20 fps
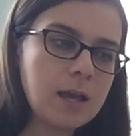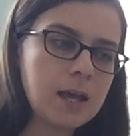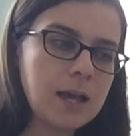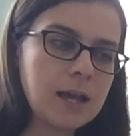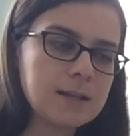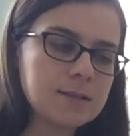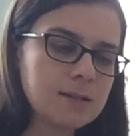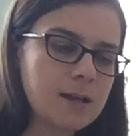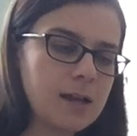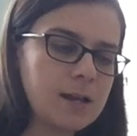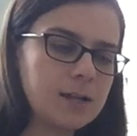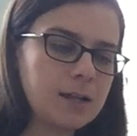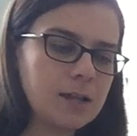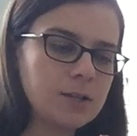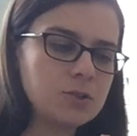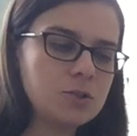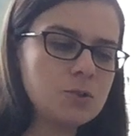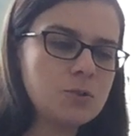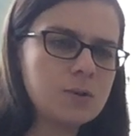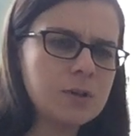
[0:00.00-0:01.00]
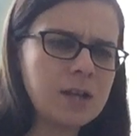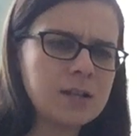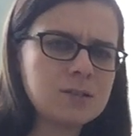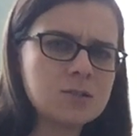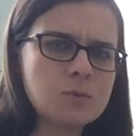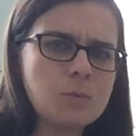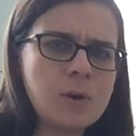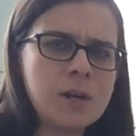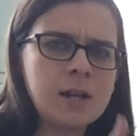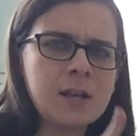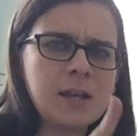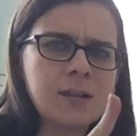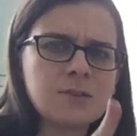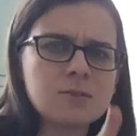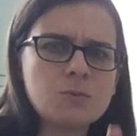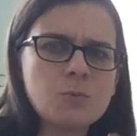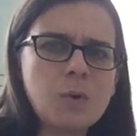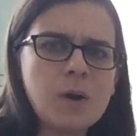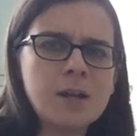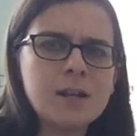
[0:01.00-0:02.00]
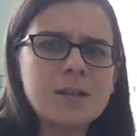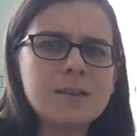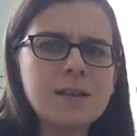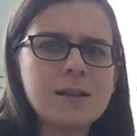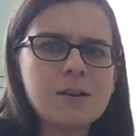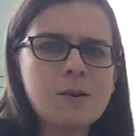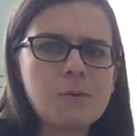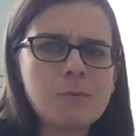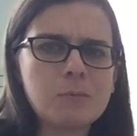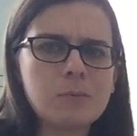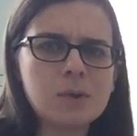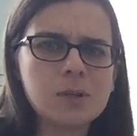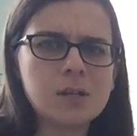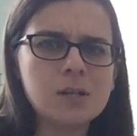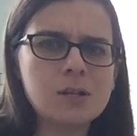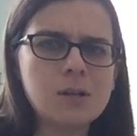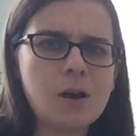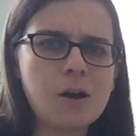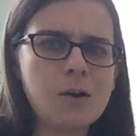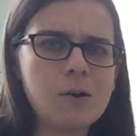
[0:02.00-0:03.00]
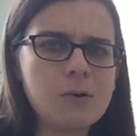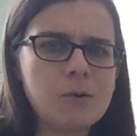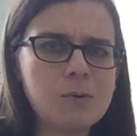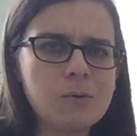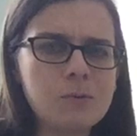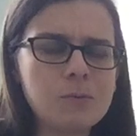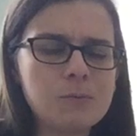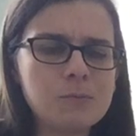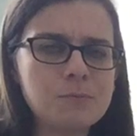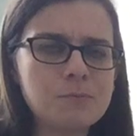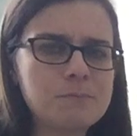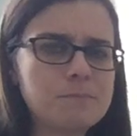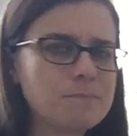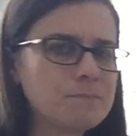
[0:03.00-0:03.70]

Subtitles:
it's kind of like 2 against 1 against 1, and they don't really know